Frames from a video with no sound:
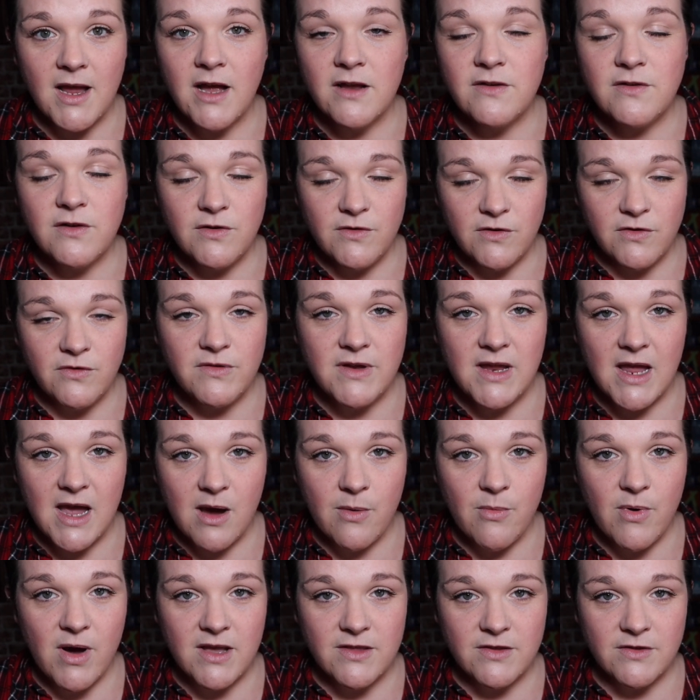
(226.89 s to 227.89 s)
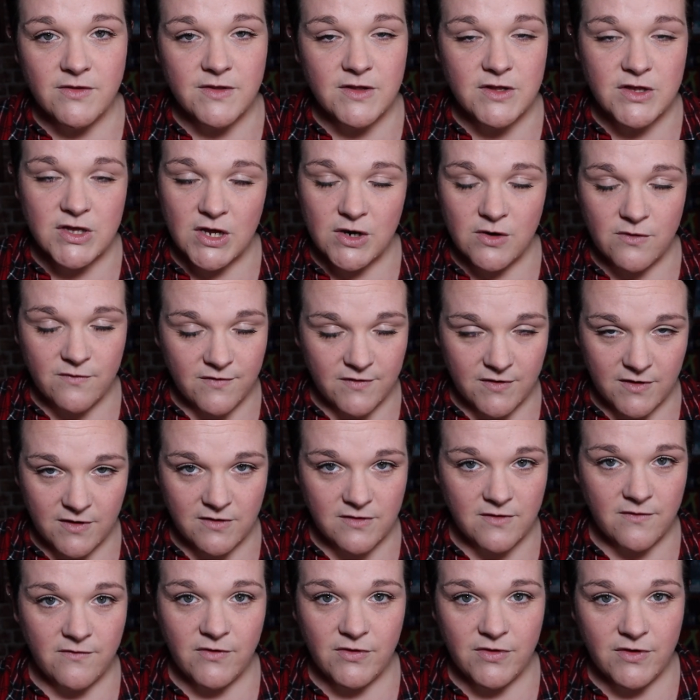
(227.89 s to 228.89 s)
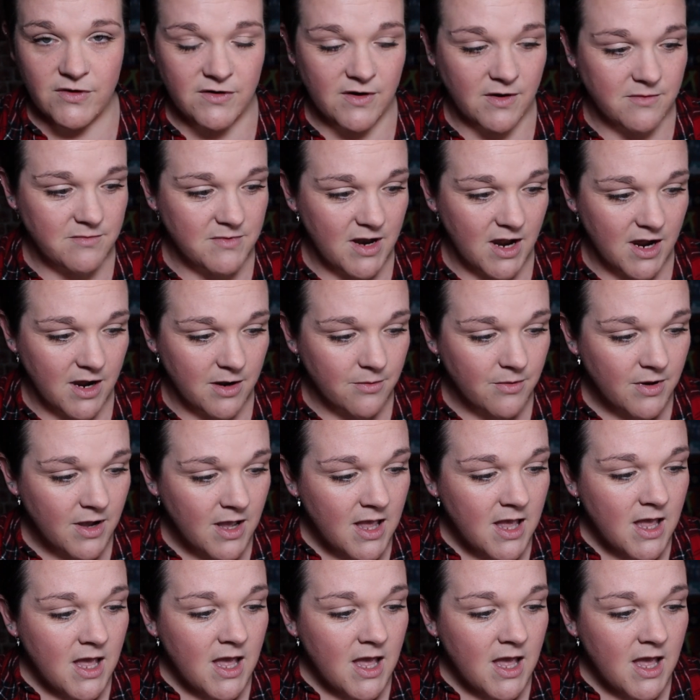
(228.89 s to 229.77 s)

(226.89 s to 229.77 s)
I do DIYs on this channel for those of you that don't know.